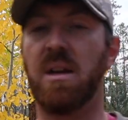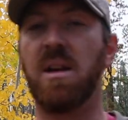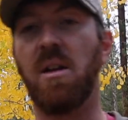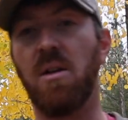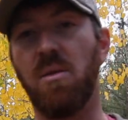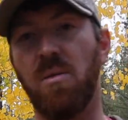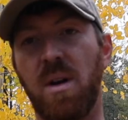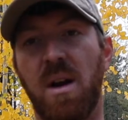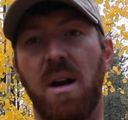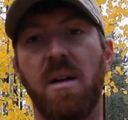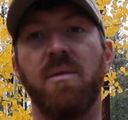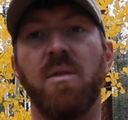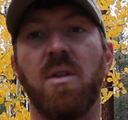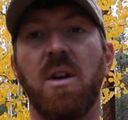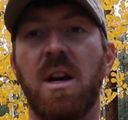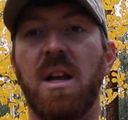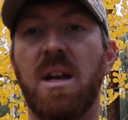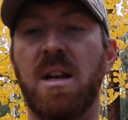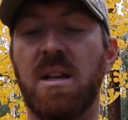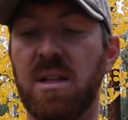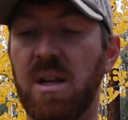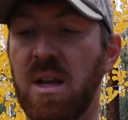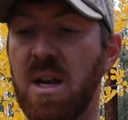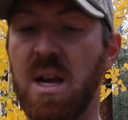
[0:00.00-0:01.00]
you know, whatever it
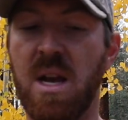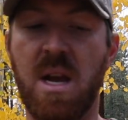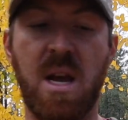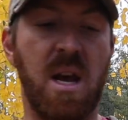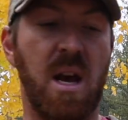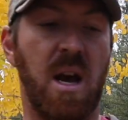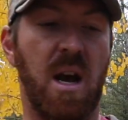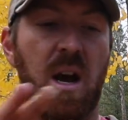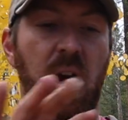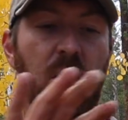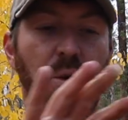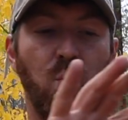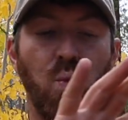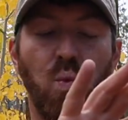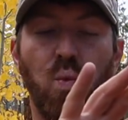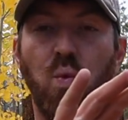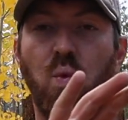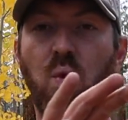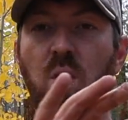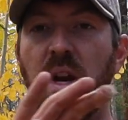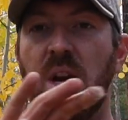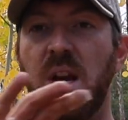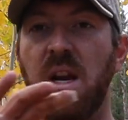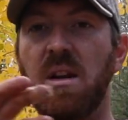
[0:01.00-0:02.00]
is. Uh,
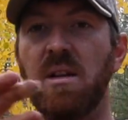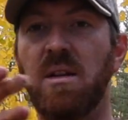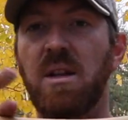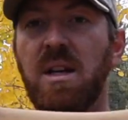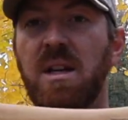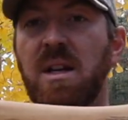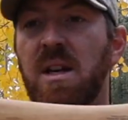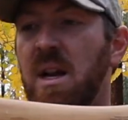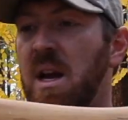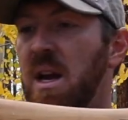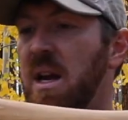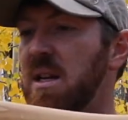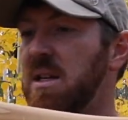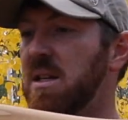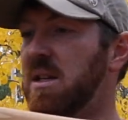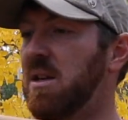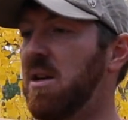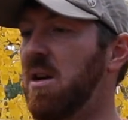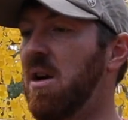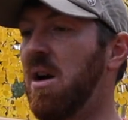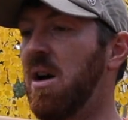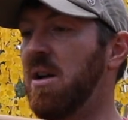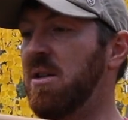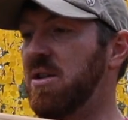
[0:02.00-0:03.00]
really nice
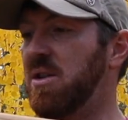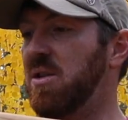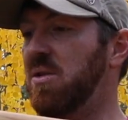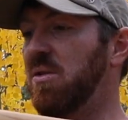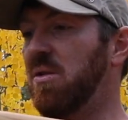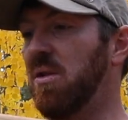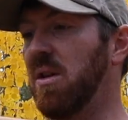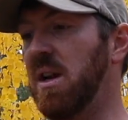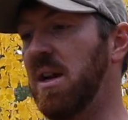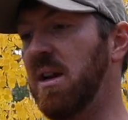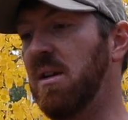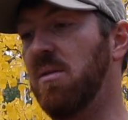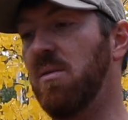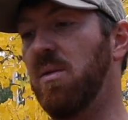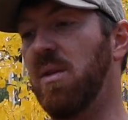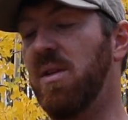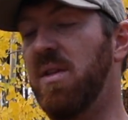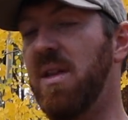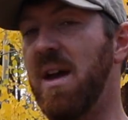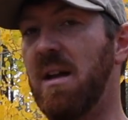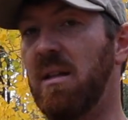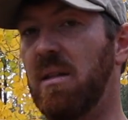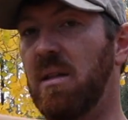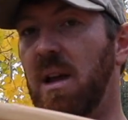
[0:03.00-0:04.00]
contouring with
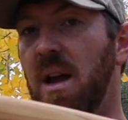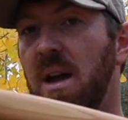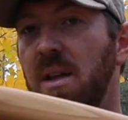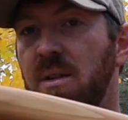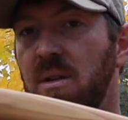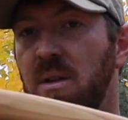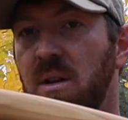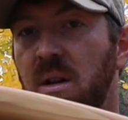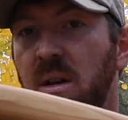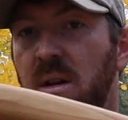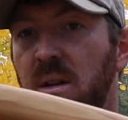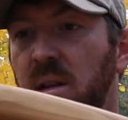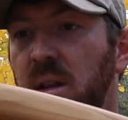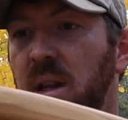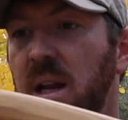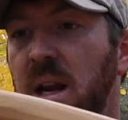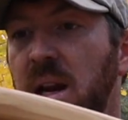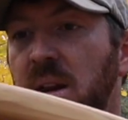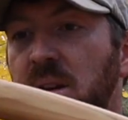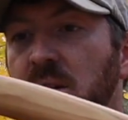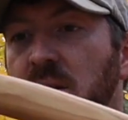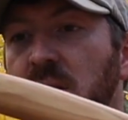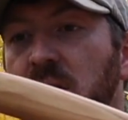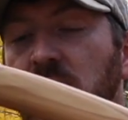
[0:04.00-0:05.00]
that leather
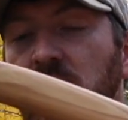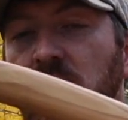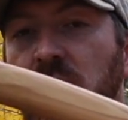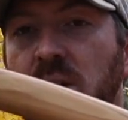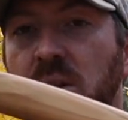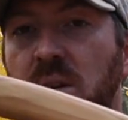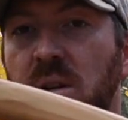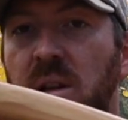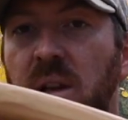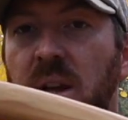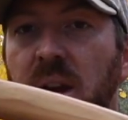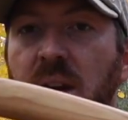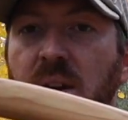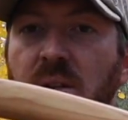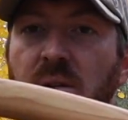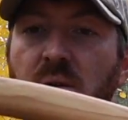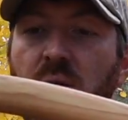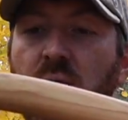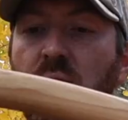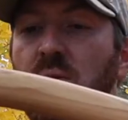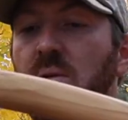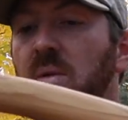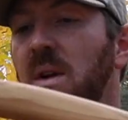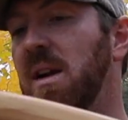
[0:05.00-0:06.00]
lanyard and good lanyard
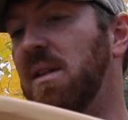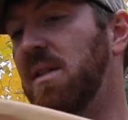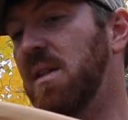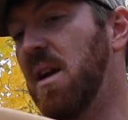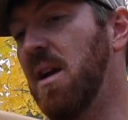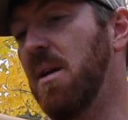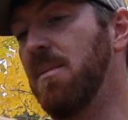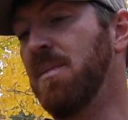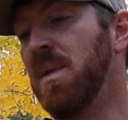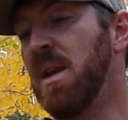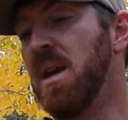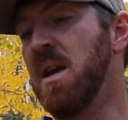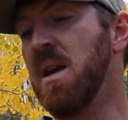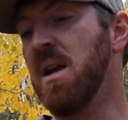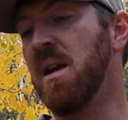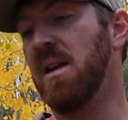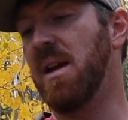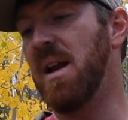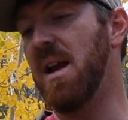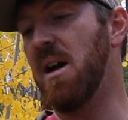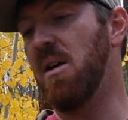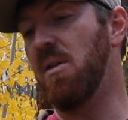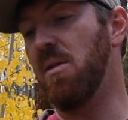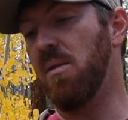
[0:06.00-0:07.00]
hole right there.
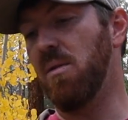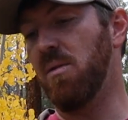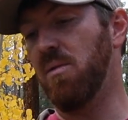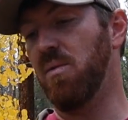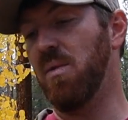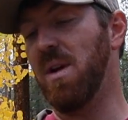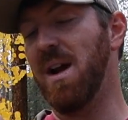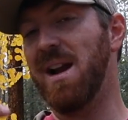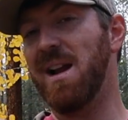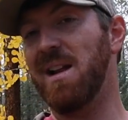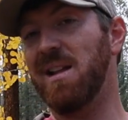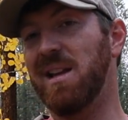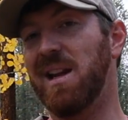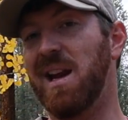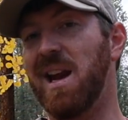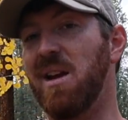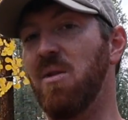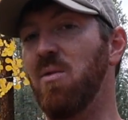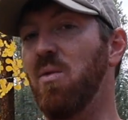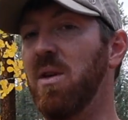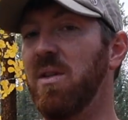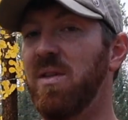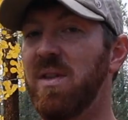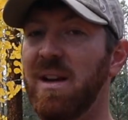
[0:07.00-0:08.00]
Now, right out of the
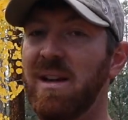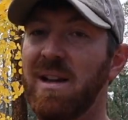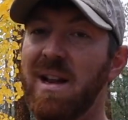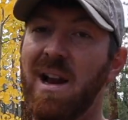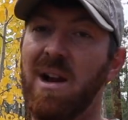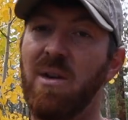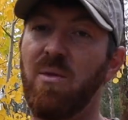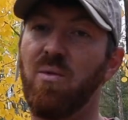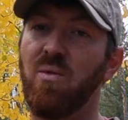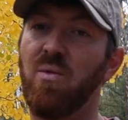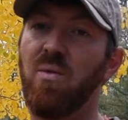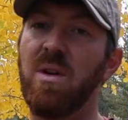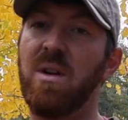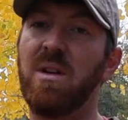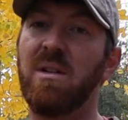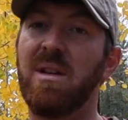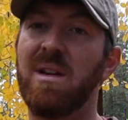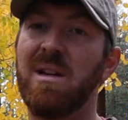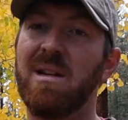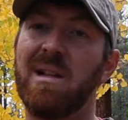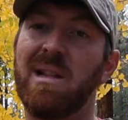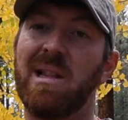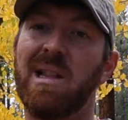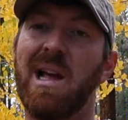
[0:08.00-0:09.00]
gate, one thing that I
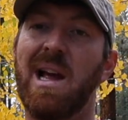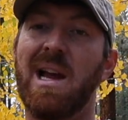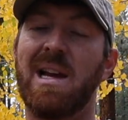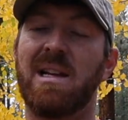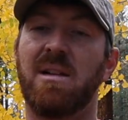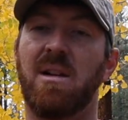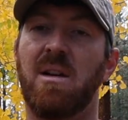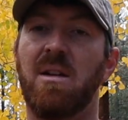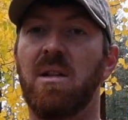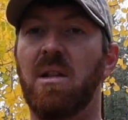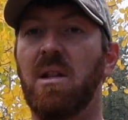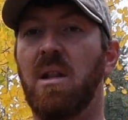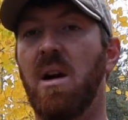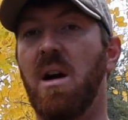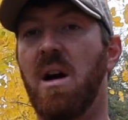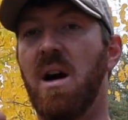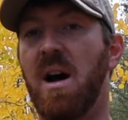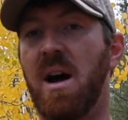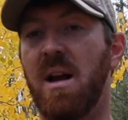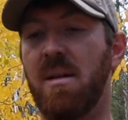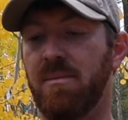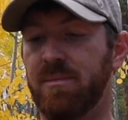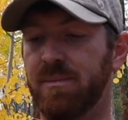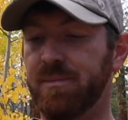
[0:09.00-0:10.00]
really liked a
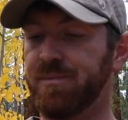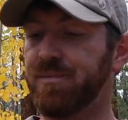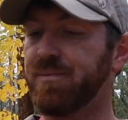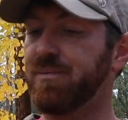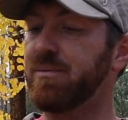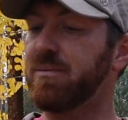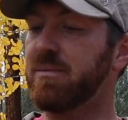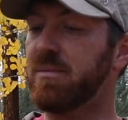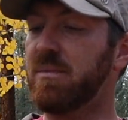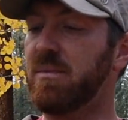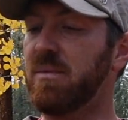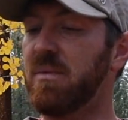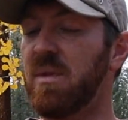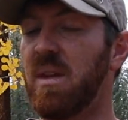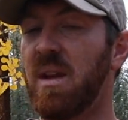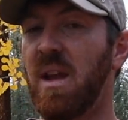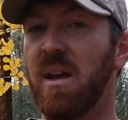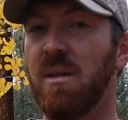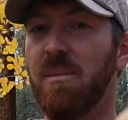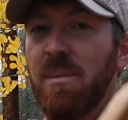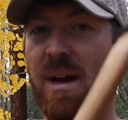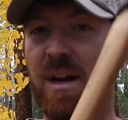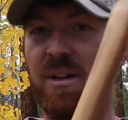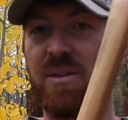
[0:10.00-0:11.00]
lot
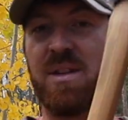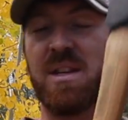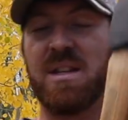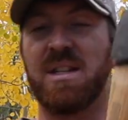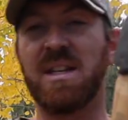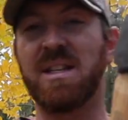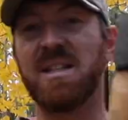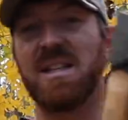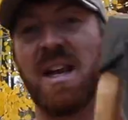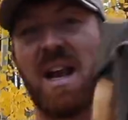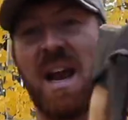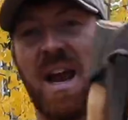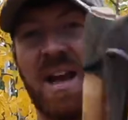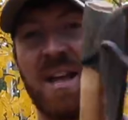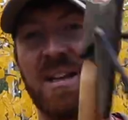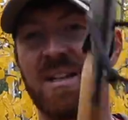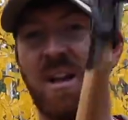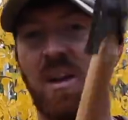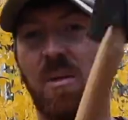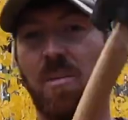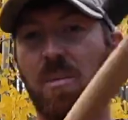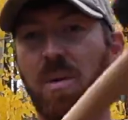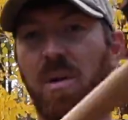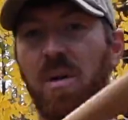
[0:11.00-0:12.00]
about this is it has
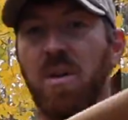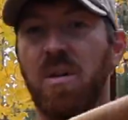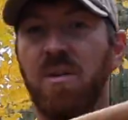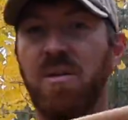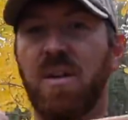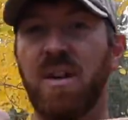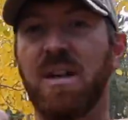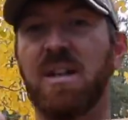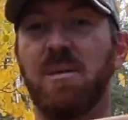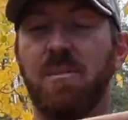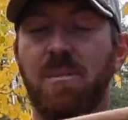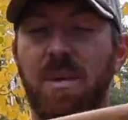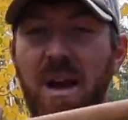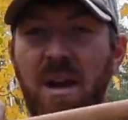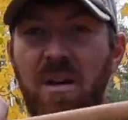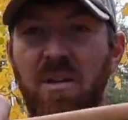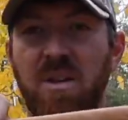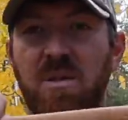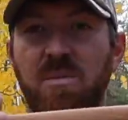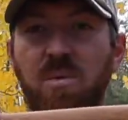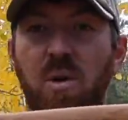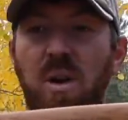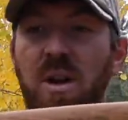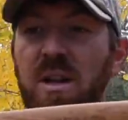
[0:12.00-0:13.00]
a perfect
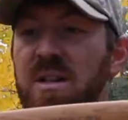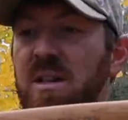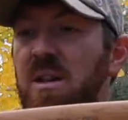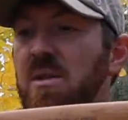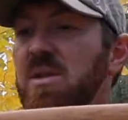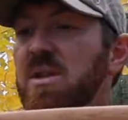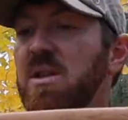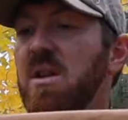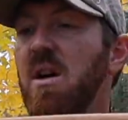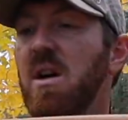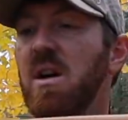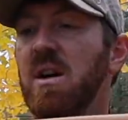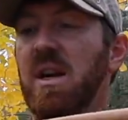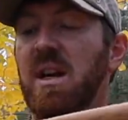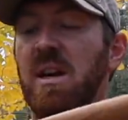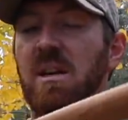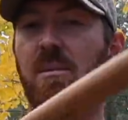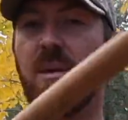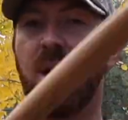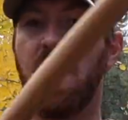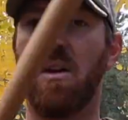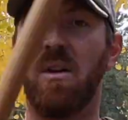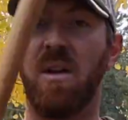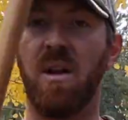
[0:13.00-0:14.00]
balance point as I was talking
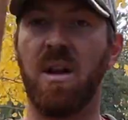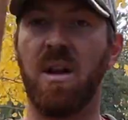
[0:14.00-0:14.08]
about